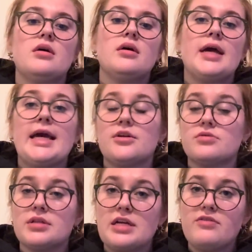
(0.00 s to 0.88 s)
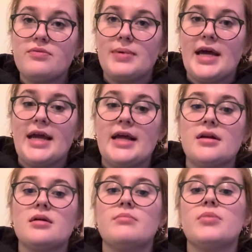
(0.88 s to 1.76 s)
and relieve
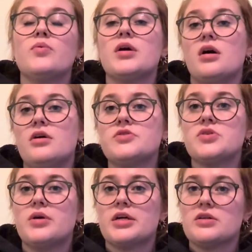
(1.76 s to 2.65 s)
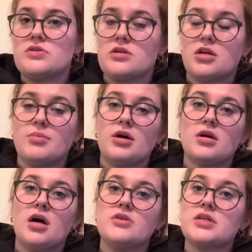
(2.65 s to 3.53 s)
pain, but we also are concerned about
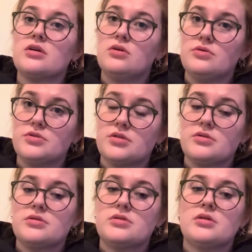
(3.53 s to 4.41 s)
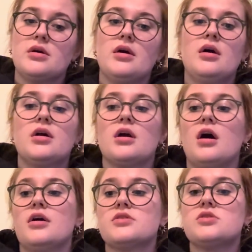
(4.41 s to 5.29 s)
causing ulcers.
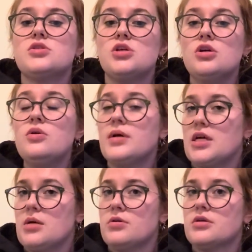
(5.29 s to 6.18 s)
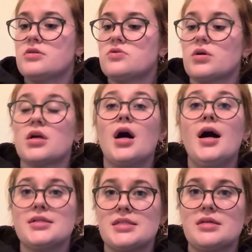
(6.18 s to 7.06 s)
COX-2 inhibitors, or
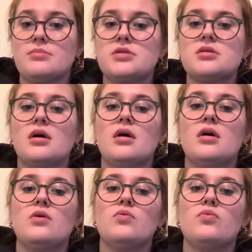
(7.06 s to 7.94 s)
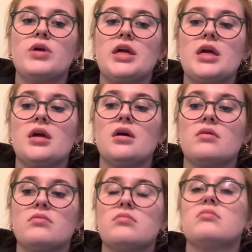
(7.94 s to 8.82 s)
coxibs, we
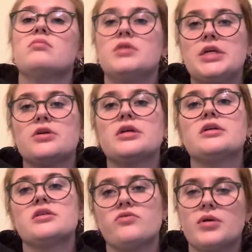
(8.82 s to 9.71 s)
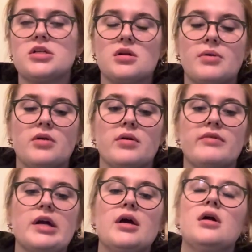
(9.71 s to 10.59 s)
decrease inflammation and pain,
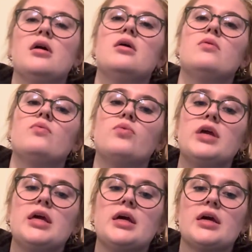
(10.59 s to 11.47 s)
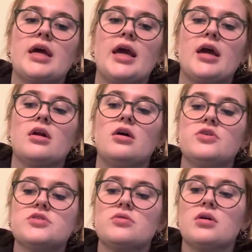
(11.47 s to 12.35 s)
whatever. We can
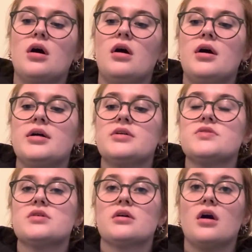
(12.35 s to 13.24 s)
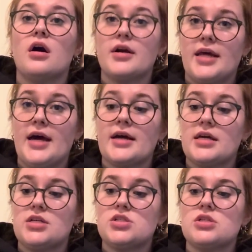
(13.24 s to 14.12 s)
also cause cardiac
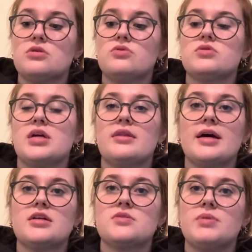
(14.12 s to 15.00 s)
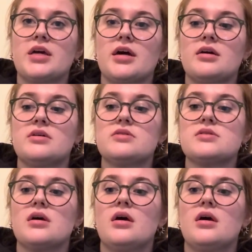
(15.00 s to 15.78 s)
issues, and that's because